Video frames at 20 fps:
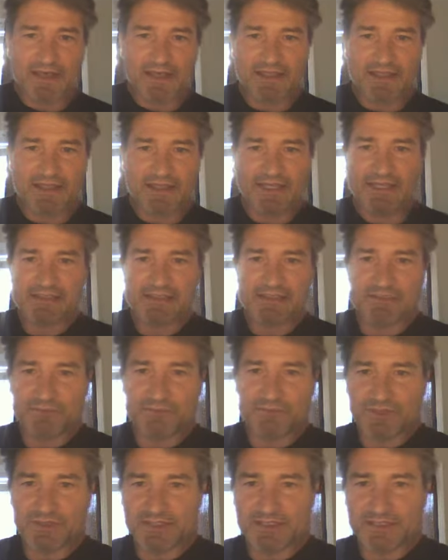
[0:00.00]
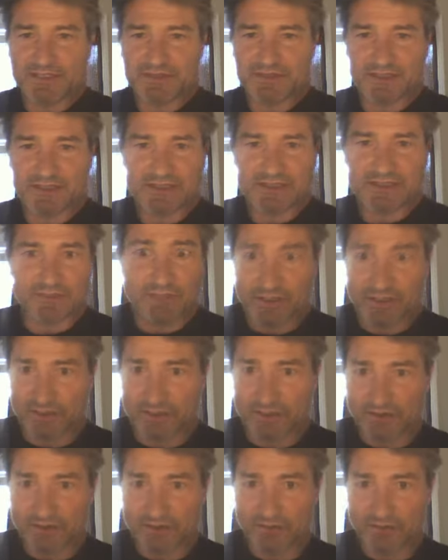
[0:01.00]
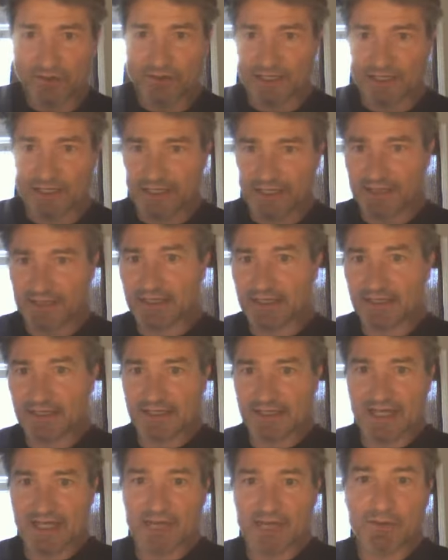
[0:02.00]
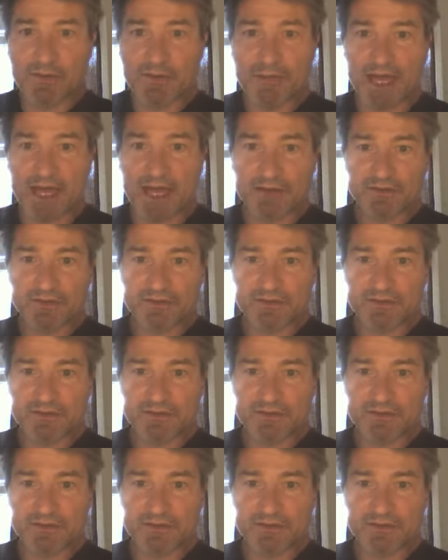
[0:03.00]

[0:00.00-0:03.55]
Theism believes that something controlled the nothing that came about.